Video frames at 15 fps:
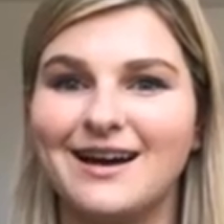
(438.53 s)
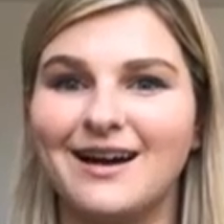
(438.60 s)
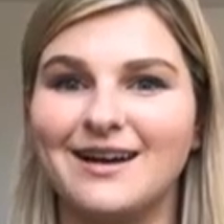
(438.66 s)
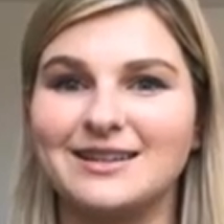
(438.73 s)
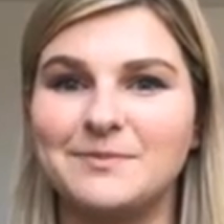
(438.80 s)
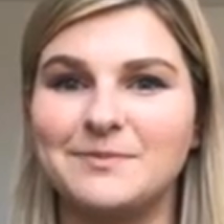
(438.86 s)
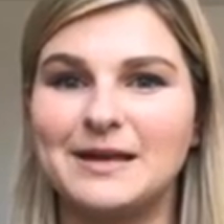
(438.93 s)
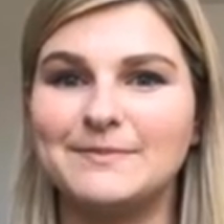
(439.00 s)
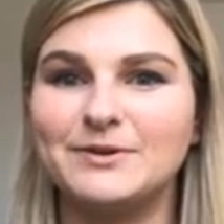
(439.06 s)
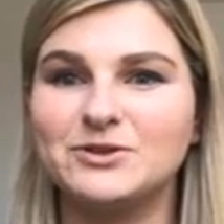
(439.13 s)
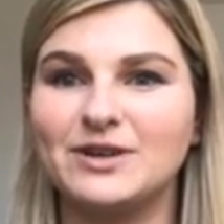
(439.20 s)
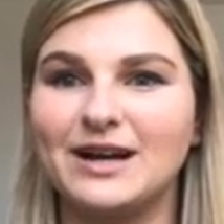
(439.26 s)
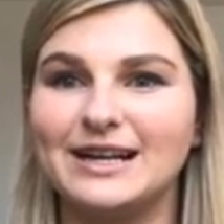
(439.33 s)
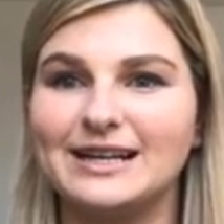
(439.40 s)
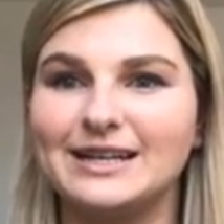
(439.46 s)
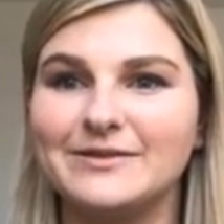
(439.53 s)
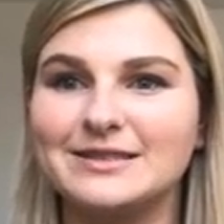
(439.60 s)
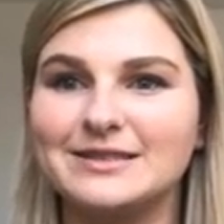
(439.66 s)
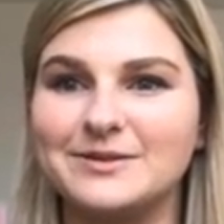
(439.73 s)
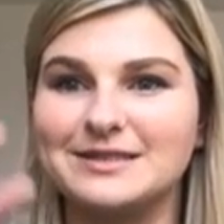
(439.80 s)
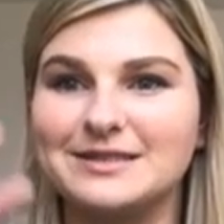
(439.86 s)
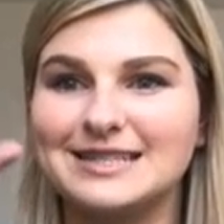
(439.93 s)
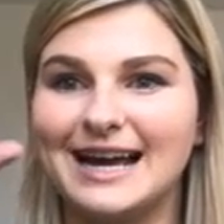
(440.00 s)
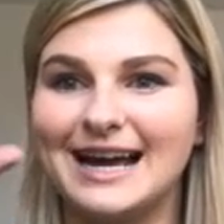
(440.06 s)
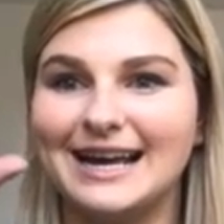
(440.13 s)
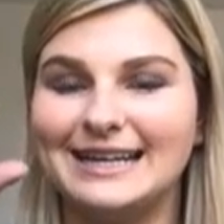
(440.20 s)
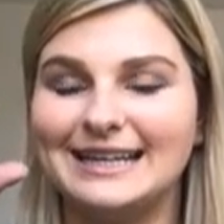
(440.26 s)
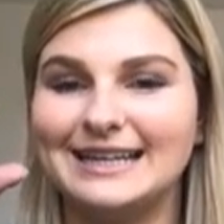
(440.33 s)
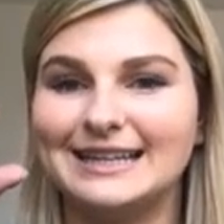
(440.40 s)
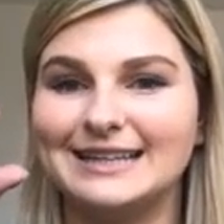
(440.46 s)
are that people try to use those
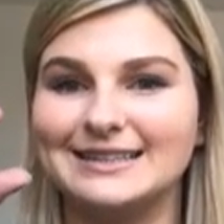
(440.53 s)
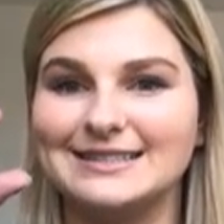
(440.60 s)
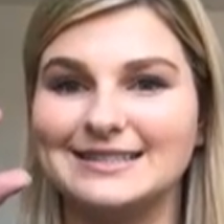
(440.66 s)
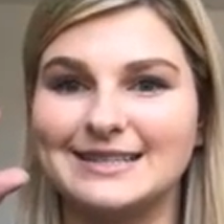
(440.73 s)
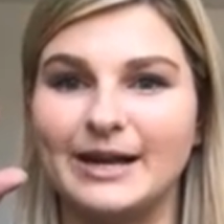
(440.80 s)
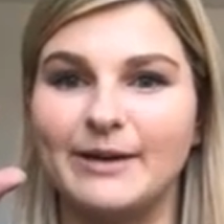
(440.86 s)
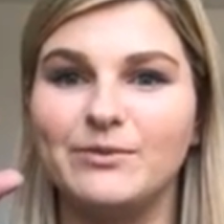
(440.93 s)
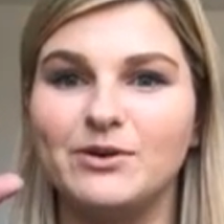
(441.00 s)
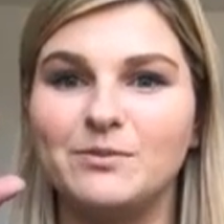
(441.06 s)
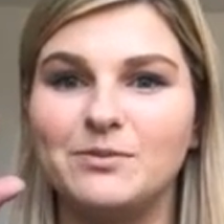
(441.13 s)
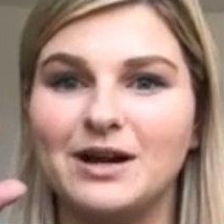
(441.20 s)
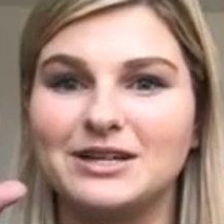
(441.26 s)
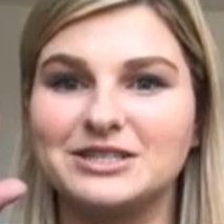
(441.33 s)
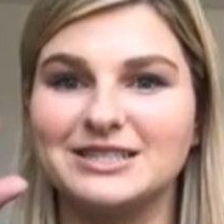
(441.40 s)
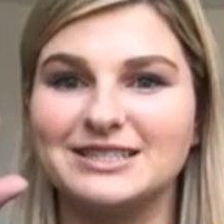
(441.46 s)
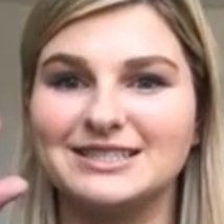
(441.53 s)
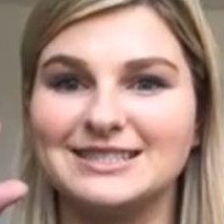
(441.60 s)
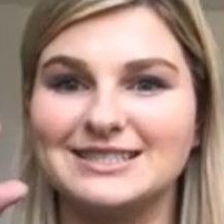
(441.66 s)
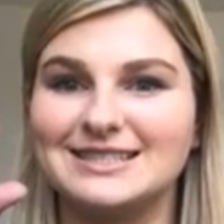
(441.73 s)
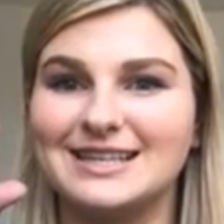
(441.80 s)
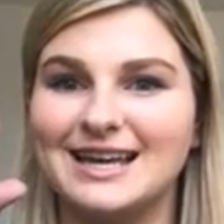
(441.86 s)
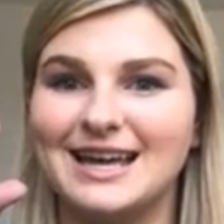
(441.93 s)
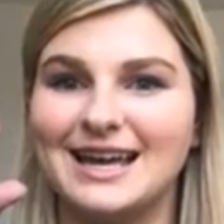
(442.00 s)
tiny little sample brushes